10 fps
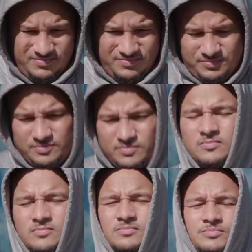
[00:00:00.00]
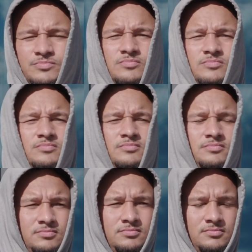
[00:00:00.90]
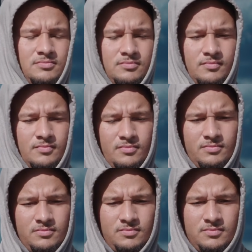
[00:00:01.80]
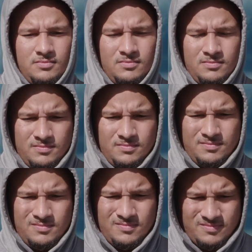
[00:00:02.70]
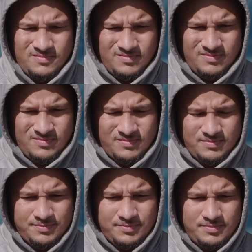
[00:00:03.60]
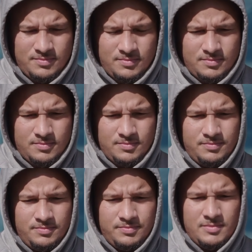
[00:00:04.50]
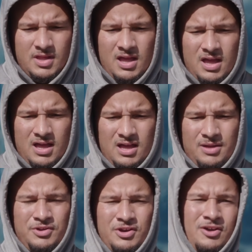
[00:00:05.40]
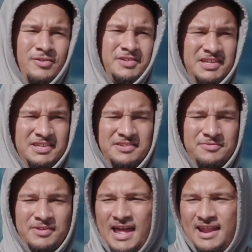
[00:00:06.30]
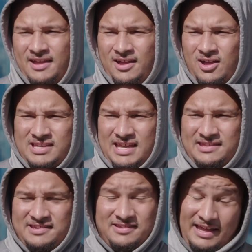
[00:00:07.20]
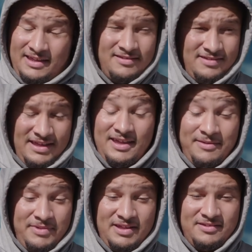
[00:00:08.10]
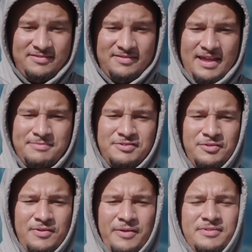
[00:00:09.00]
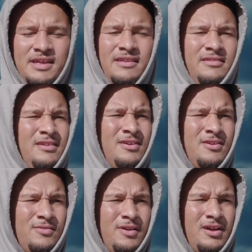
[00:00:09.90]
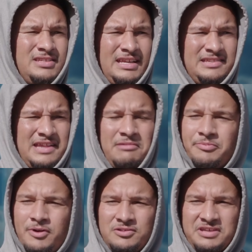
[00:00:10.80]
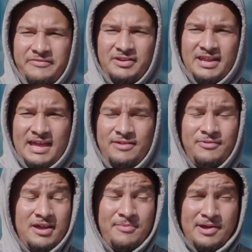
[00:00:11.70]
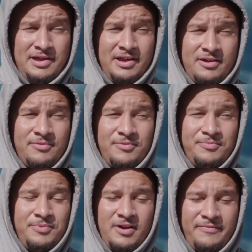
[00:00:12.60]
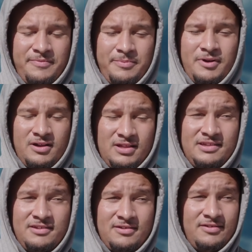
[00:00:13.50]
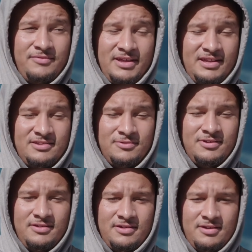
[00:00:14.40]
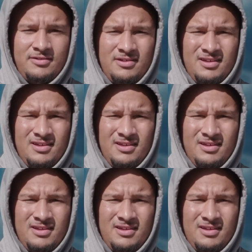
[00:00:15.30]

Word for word: just kind of working with your teammates and just depending on each other this much to make the kind of progress that you have? Um, you know, it's just we kind of all take this like like yeah, Ben's absolutely right with that. We all take the same approach every day. We come out here, we put our put our cleats on, and we get to it. You know,